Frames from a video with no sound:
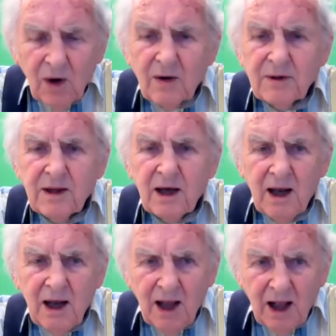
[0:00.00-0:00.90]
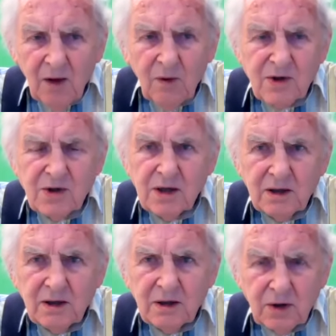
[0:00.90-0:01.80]
What the hell was she
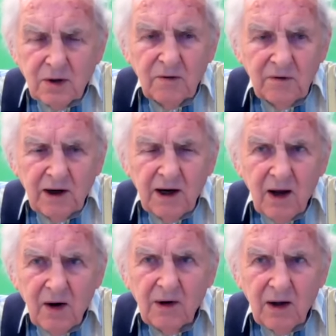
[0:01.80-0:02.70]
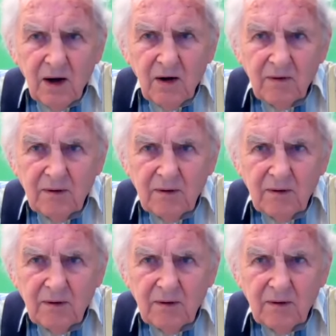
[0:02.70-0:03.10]
going to do for an hour and a